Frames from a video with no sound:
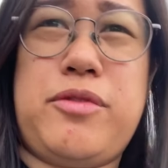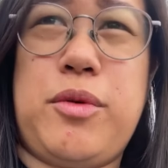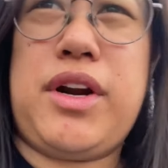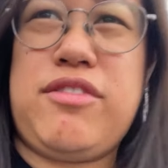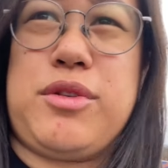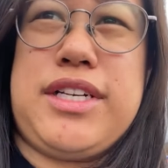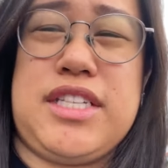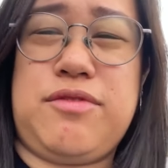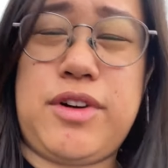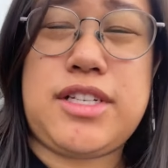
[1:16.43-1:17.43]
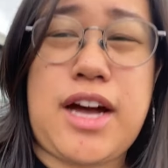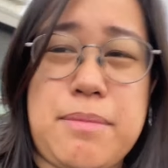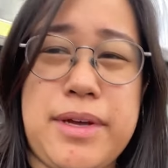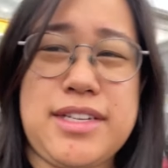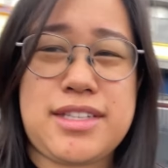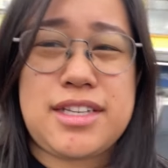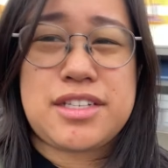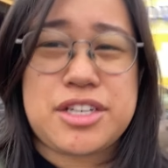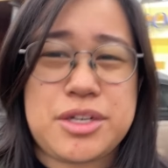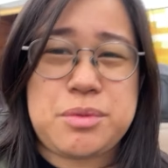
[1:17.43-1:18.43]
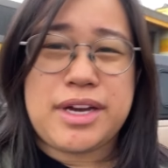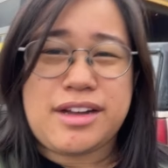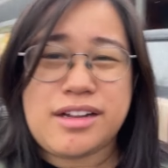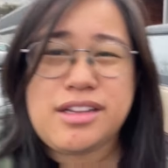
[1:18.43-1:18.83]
For whatever reason, the first stop is this Goodwill.